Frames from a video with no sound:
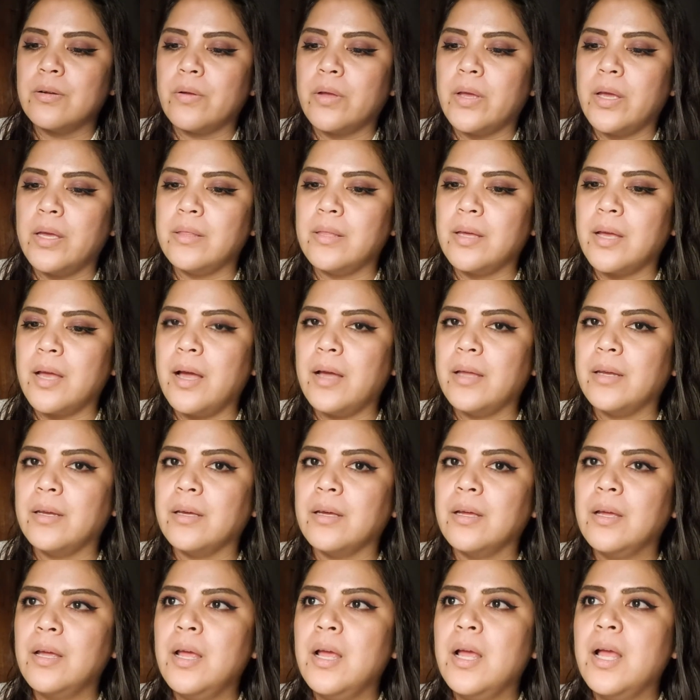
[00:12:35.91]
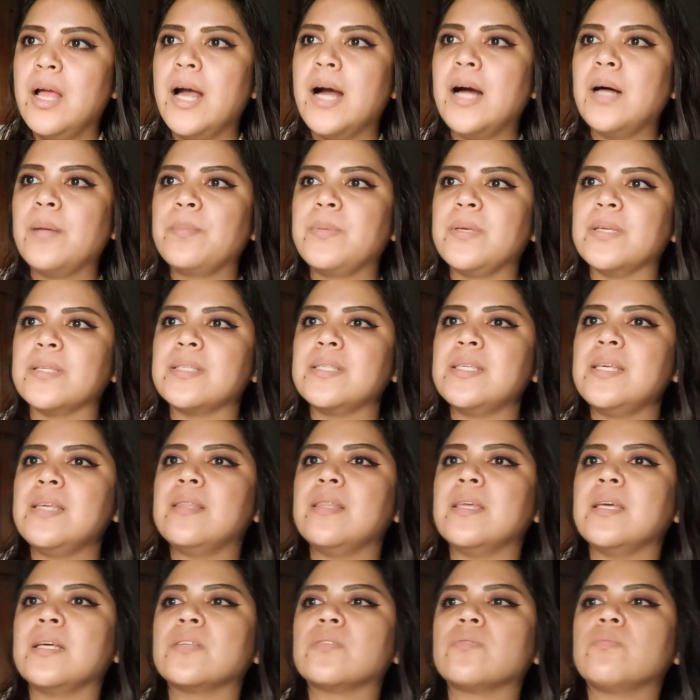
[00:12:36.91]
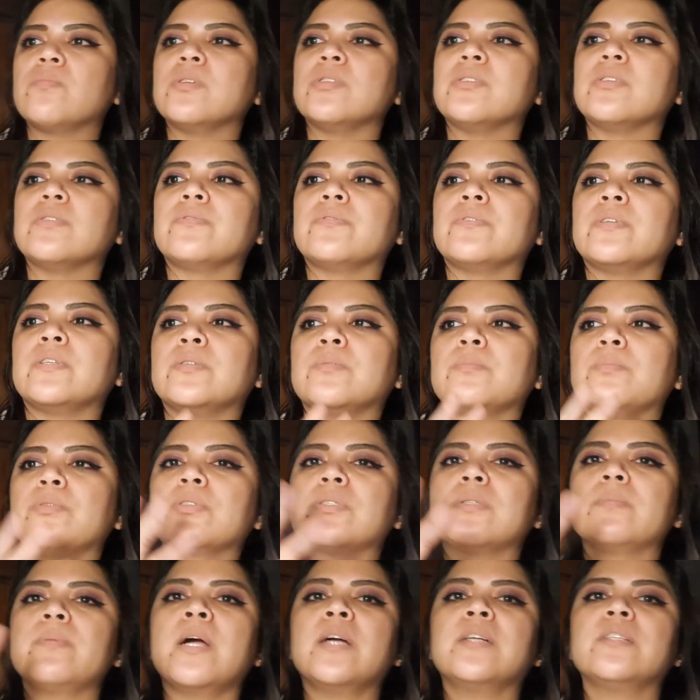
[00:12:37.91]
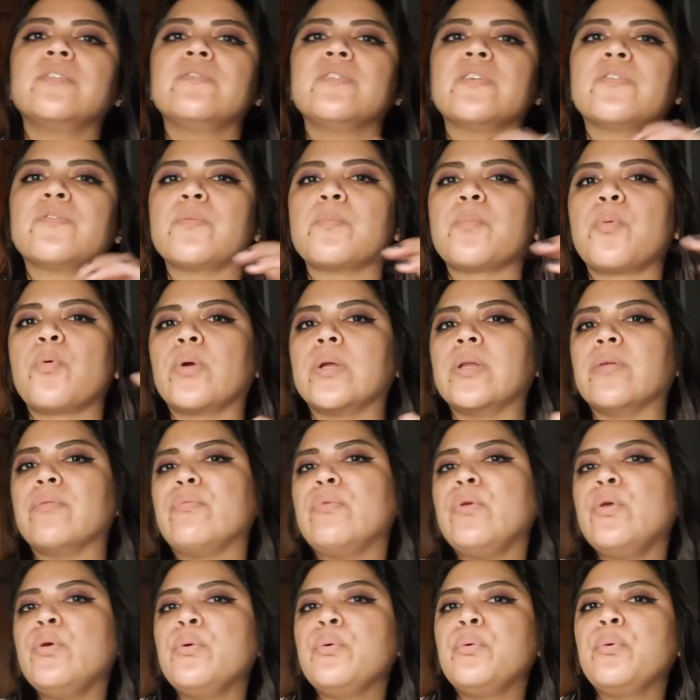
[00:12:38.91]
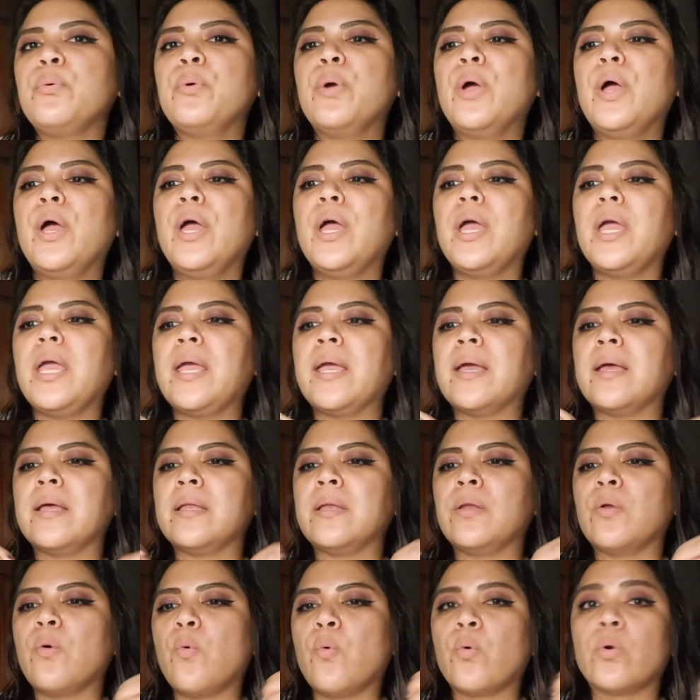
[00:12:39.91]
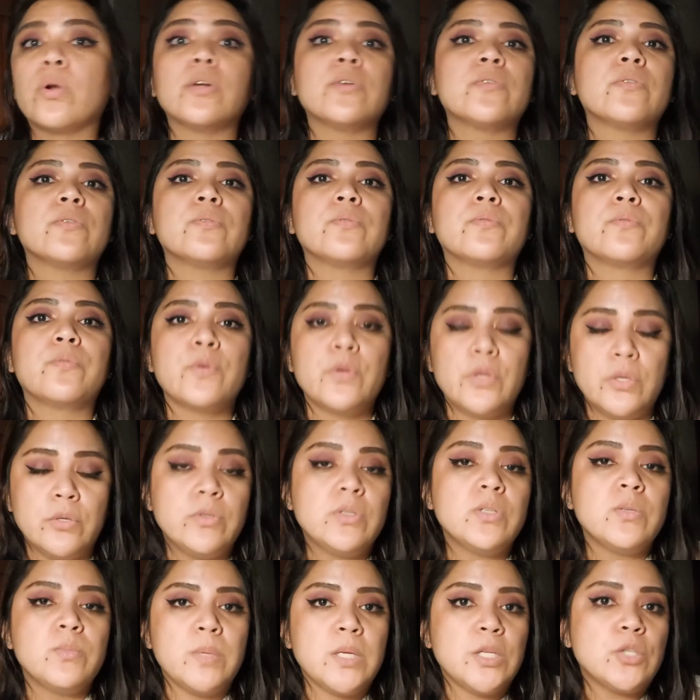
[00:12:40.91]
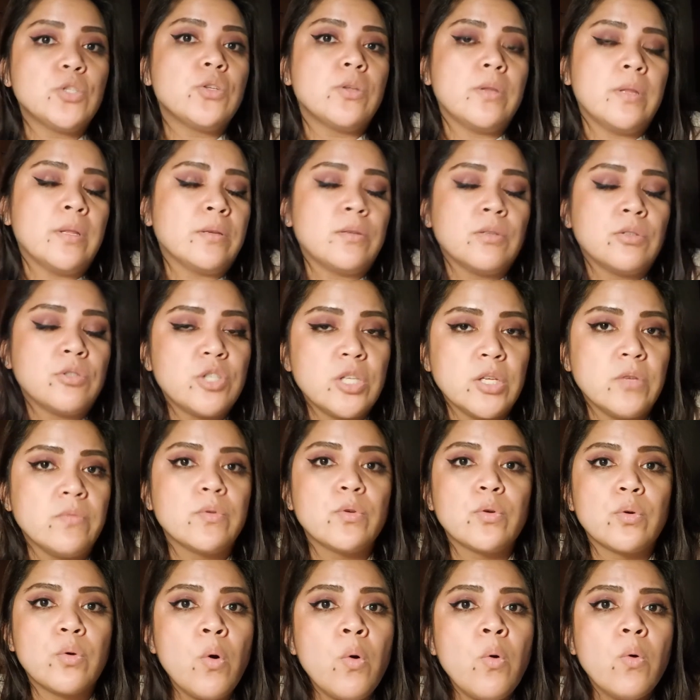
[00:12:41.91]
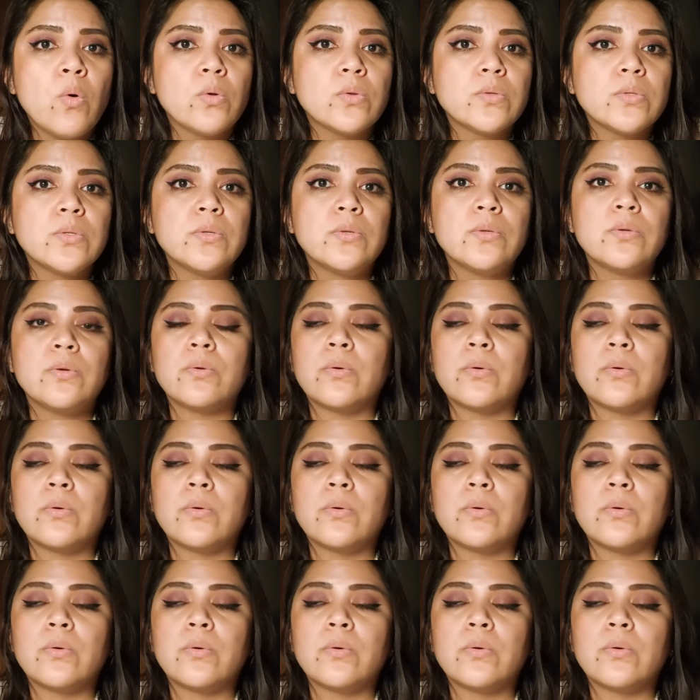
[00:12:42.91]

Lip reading: Okay, they kind of help you see things from a different perspective, different point of view, in order for you to meet and achieve your goals.